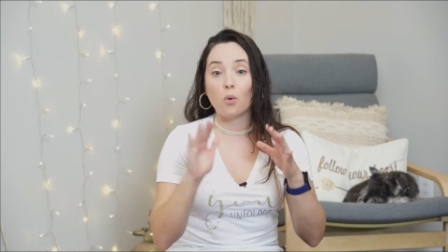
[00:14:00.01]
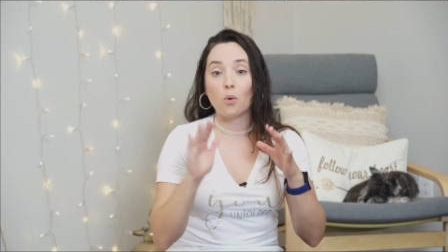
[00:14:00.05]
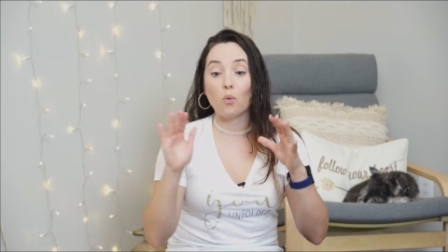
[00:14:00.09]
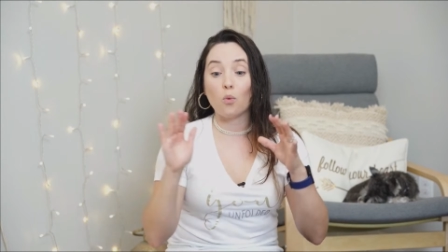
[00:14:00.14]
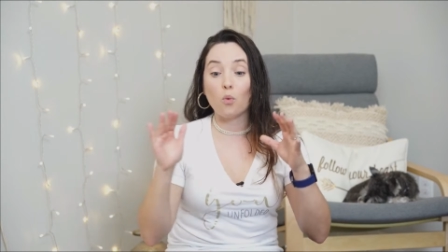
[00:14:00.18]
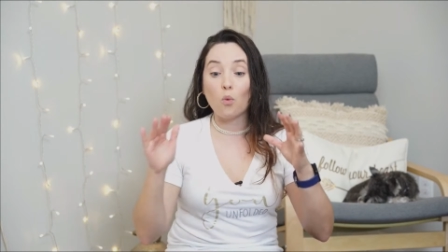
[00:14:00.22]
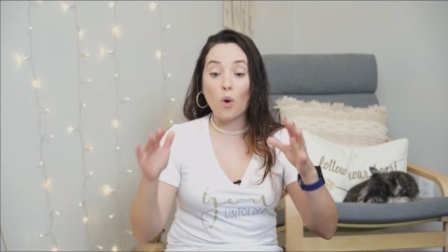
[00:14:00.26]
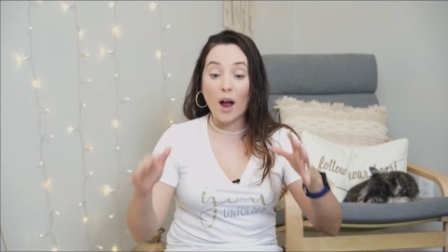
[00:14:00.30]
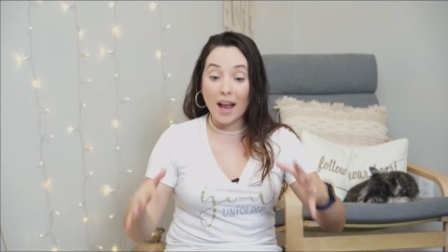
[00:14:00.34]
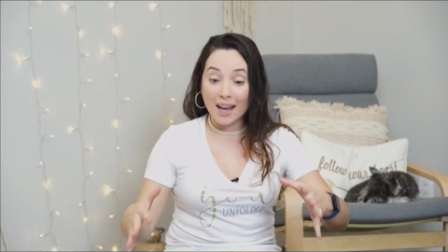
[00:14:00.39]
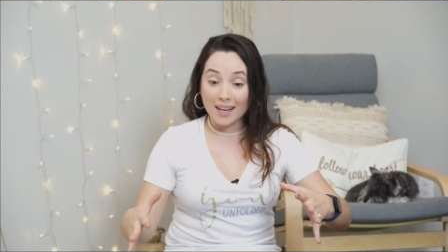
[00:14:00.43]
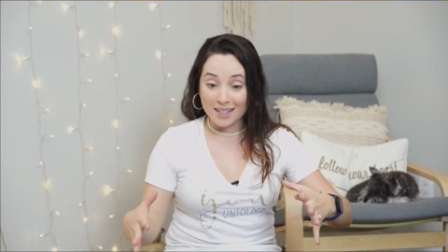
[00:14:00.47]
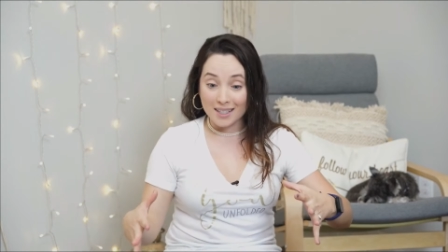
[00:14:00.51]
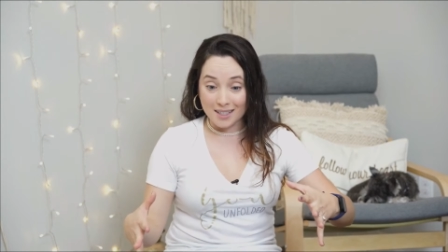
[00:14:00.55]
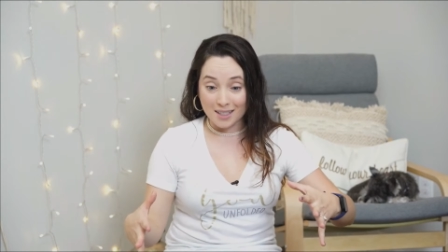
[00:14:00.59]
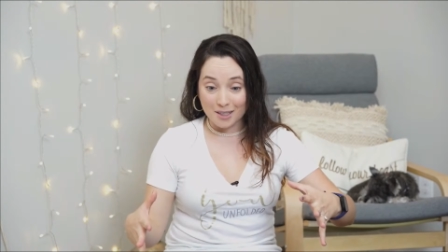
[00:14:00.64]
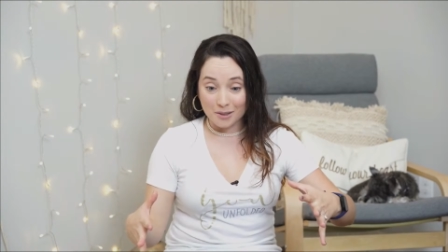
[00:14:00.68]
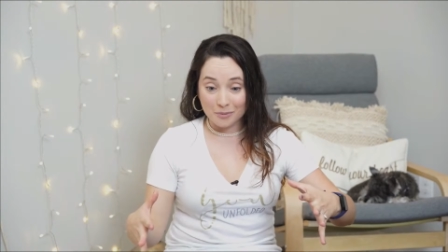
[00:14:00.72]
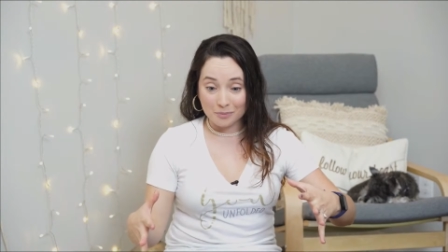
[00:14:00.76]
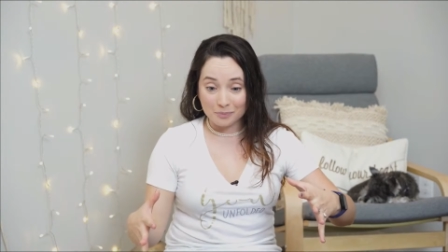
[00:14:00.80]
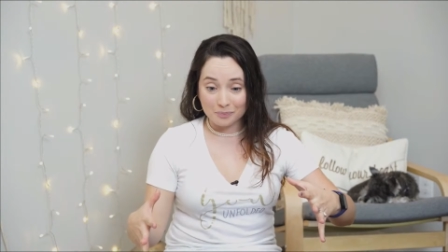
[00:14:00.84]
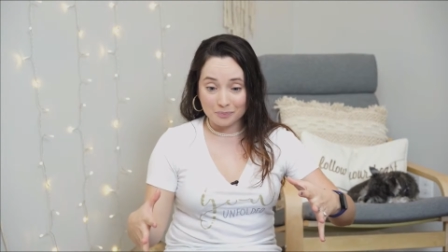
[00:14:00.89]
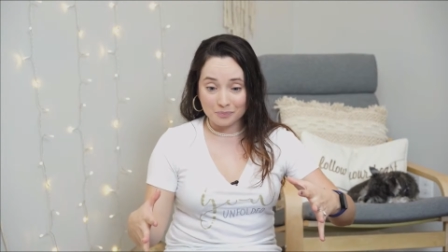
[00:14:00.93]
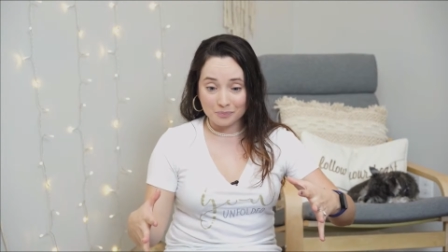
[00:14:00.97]
when.
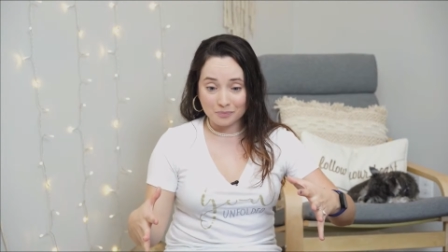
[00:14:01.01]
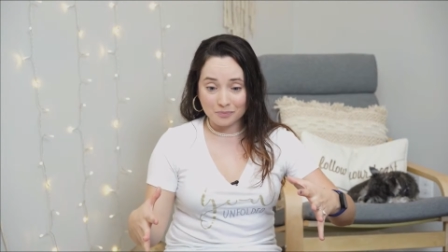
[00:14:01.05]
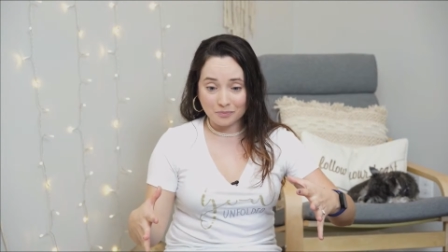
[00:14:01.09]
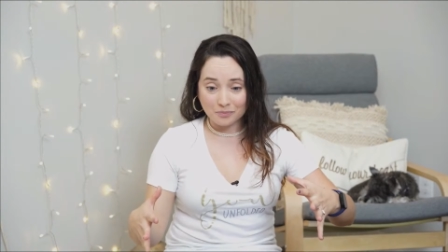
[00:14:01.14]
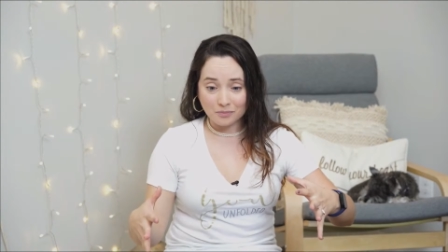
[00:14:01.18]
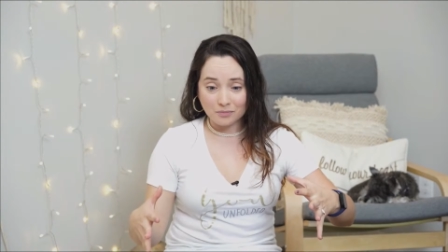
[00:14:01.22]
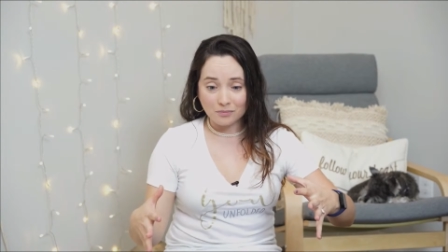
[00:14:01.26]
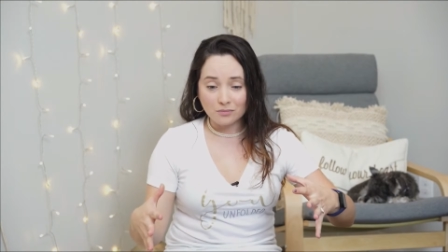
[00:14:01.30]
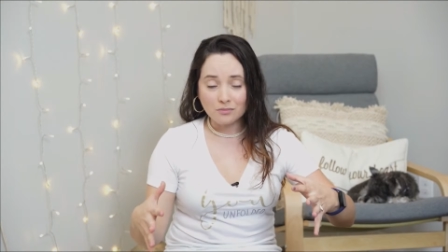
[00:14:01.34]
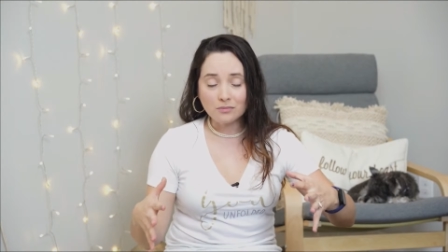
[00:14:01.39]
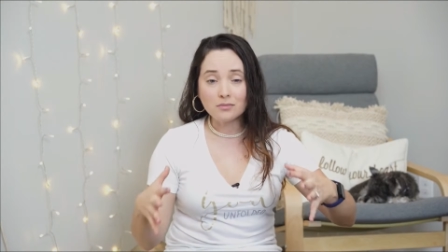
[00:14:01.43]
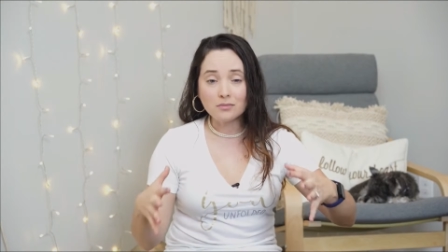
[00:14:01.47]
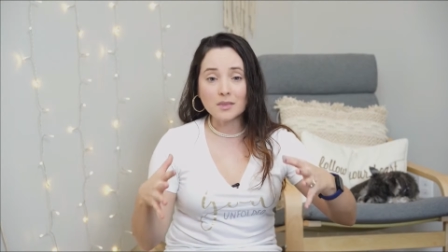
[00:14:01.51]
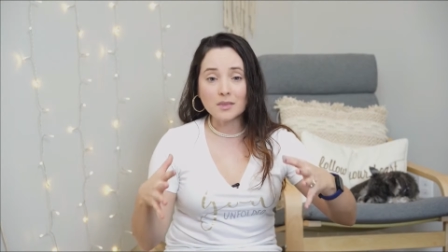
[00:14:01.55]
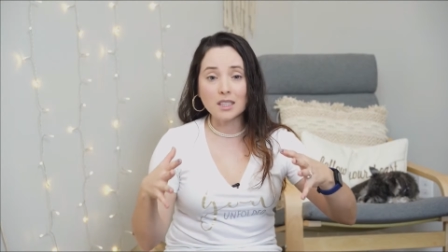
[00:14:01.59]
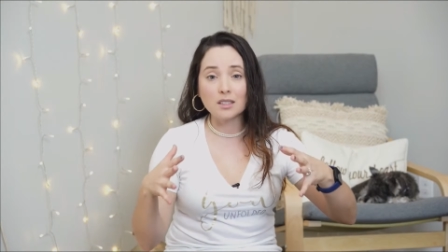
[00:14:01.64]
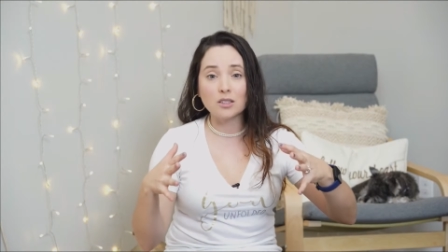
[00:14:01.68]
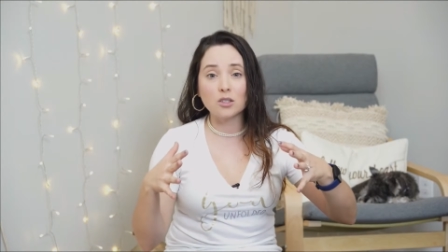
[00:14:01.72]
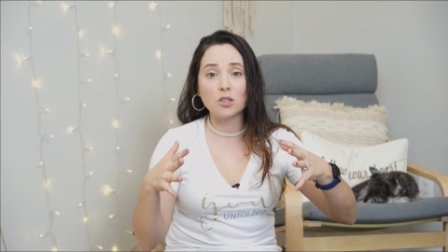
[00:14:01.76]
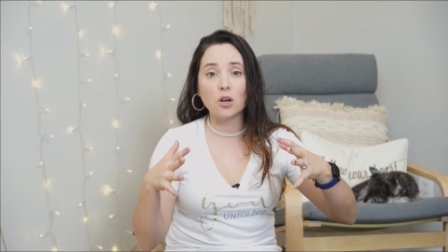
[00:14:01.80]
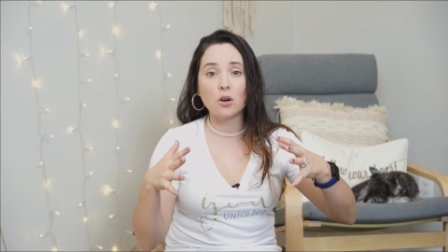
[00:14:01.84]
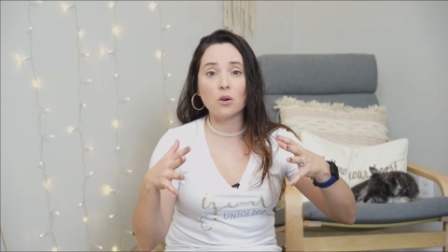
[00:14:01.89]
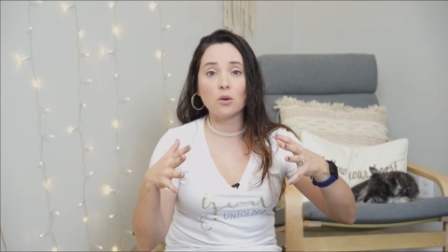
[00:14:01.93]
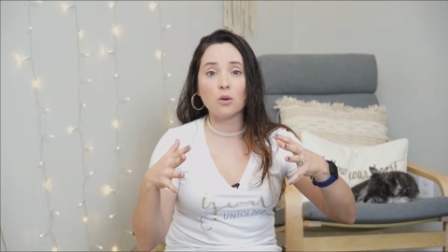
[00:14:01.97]

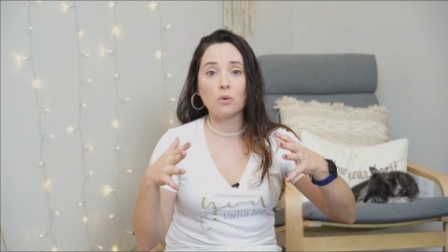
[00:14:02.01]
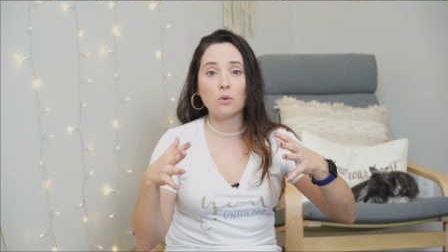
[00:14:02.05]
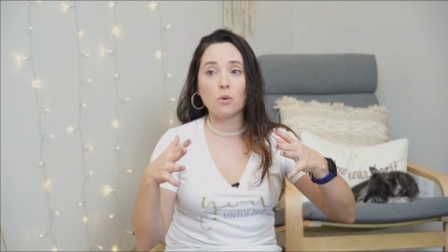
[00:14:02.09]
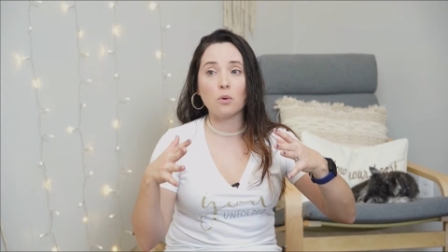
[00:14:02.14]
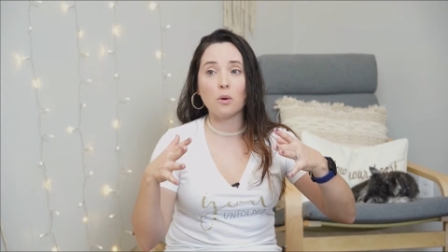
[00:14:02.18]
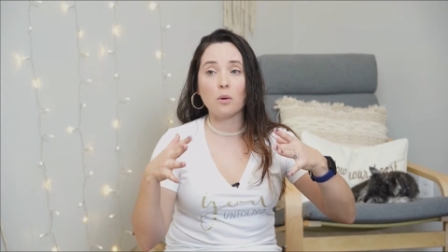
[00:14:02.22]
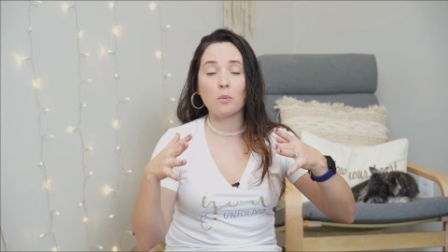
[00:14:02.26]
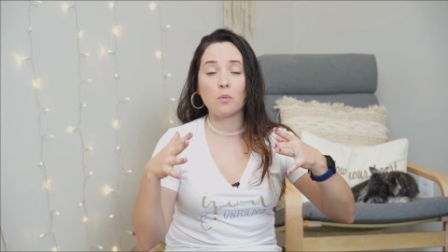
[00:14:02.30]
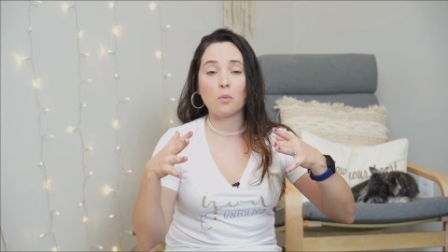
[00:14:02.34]
So